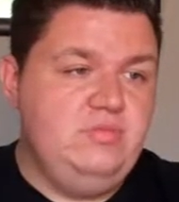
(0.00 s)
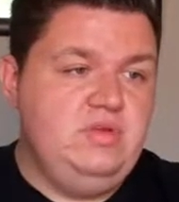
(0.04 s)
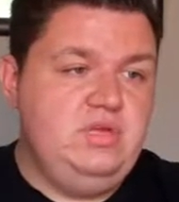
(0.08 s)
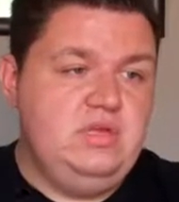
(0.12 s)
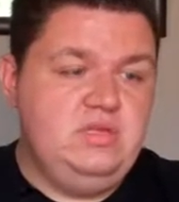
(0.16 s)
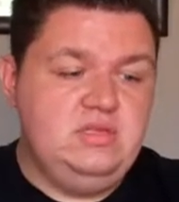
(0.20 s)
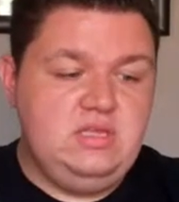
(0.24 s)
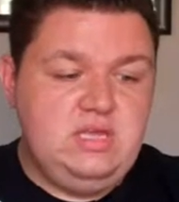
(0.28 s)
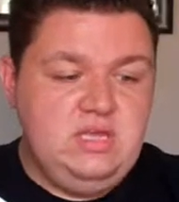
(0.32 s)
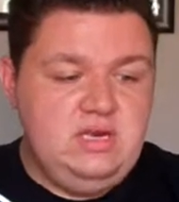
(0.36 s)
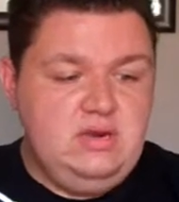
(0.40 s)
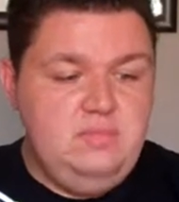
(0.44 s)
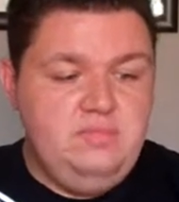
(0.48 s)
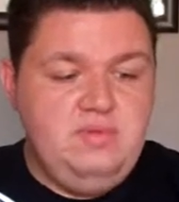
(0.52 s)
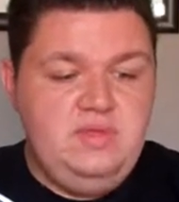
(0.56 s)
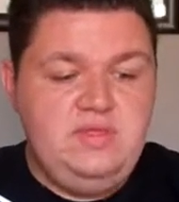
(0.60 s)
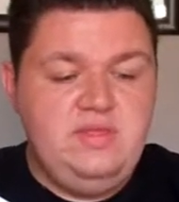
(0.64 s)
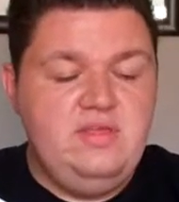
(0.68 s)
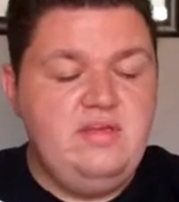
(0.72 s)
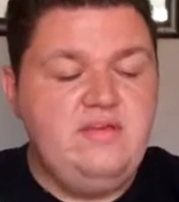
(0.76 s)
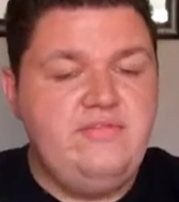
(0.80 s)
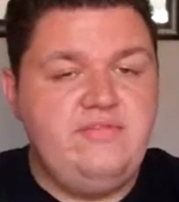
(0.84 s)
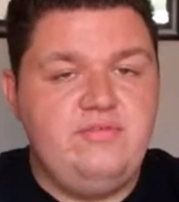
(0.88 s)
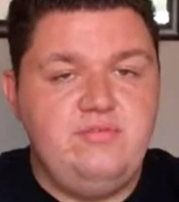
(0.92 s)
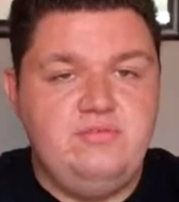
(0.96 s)
He had kind of been
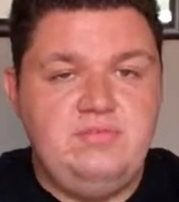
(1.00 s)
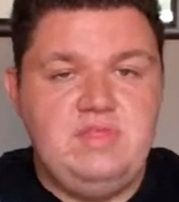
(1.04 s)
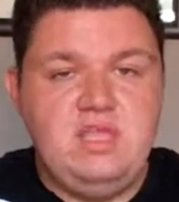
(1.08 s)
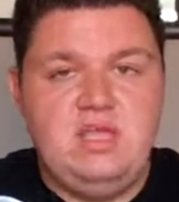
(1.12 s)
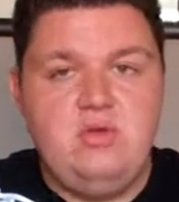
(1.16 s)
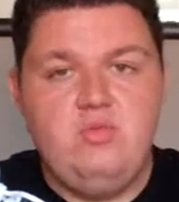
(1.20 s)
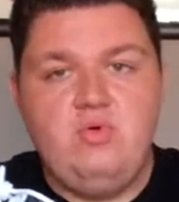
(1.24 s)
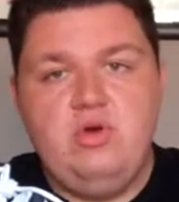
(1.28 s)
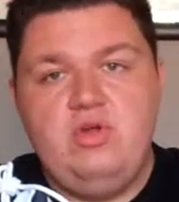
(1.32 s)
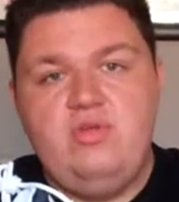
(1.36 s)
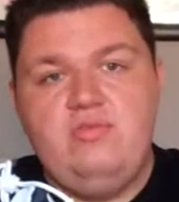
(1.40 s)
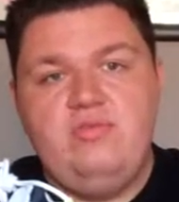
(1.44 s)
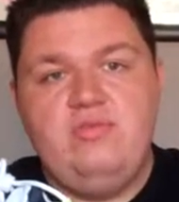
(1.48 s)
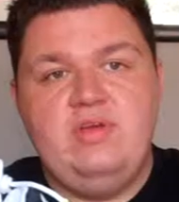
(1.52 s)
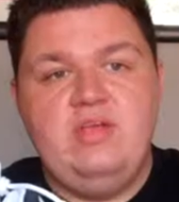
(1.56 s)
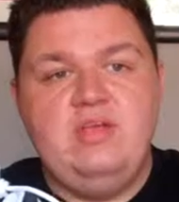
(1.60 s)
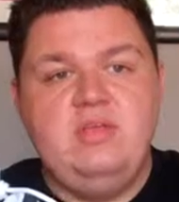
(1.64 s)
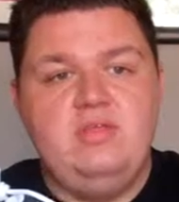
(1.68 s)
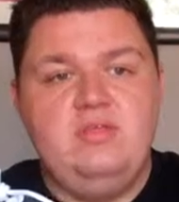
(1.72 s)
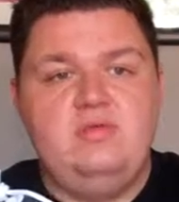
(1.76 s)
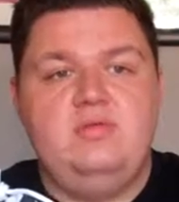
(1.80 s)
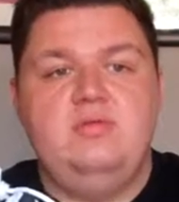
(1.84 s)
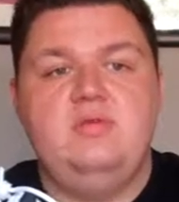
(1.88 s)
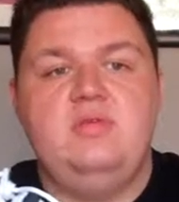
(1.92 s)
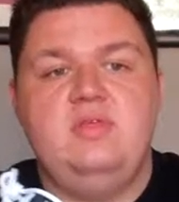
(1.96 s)
there from day one right
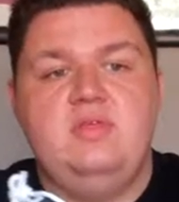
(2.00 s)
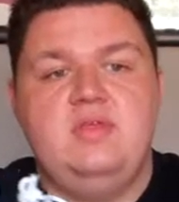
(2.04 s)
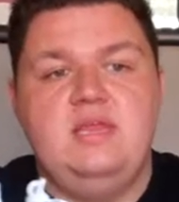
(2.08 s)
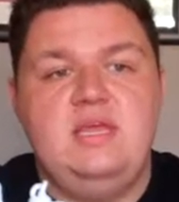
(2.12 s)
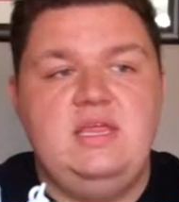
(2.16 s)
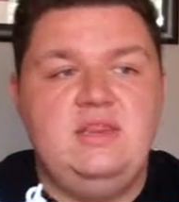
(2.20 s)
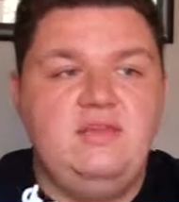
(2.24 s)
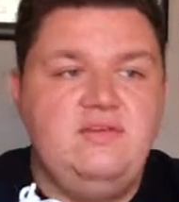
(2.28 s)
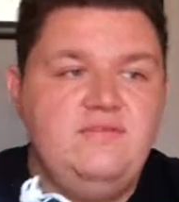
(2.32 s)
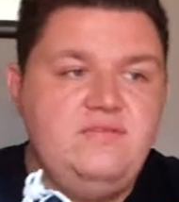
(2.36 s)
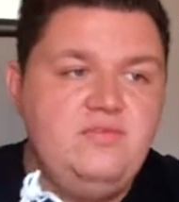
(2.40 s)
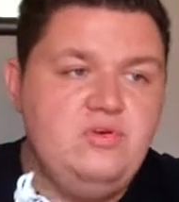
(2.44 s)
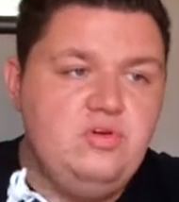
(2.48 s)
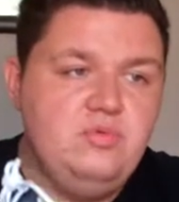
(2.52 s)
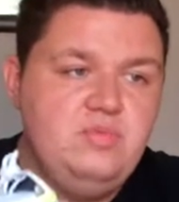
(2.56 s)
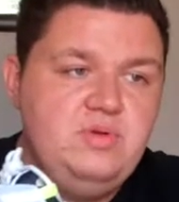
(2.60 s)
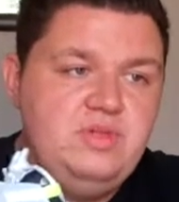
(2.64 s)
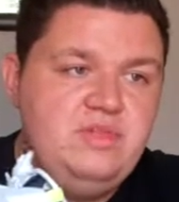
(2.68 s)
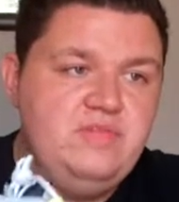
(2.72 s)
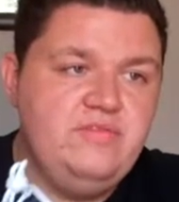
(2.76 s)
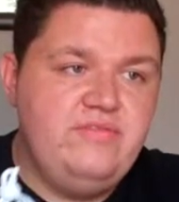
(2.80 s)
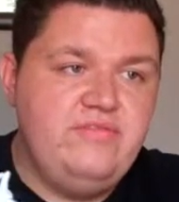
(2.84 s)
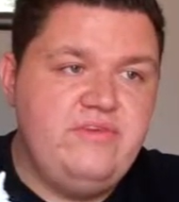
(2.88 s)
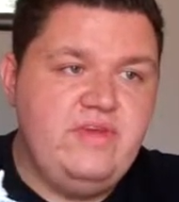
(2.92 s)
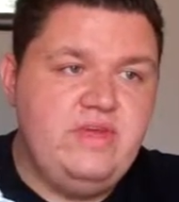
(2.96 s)
through to the 94
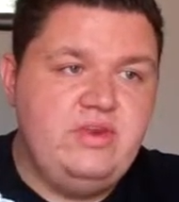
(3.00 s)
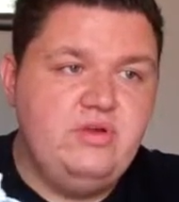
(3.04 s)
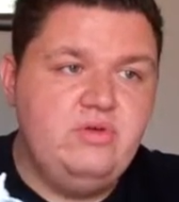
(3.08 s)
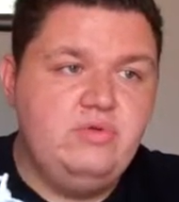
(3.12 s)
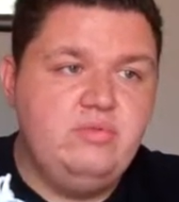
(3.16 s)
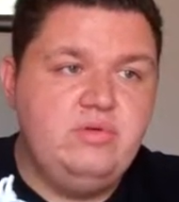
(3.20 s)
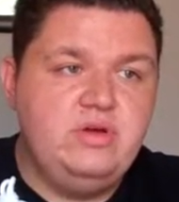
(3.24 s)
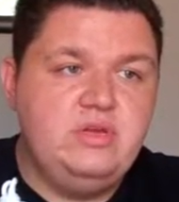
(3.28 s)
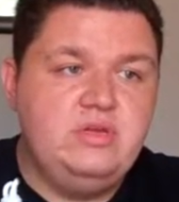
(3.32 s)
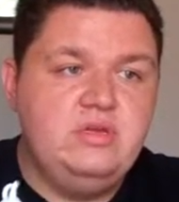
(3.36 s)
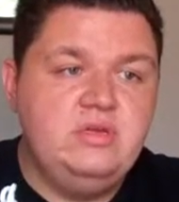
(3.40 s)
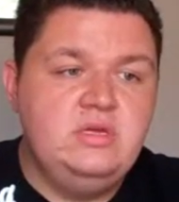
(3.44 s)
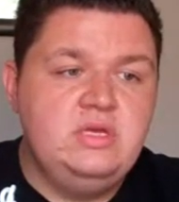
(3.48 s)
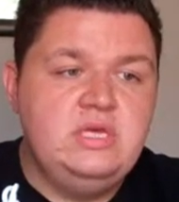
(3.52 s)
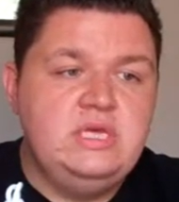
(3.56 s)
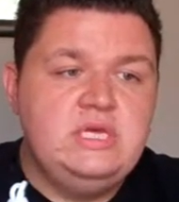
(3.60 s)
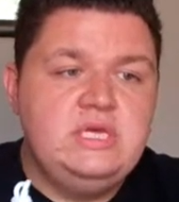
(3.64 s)
being the final one.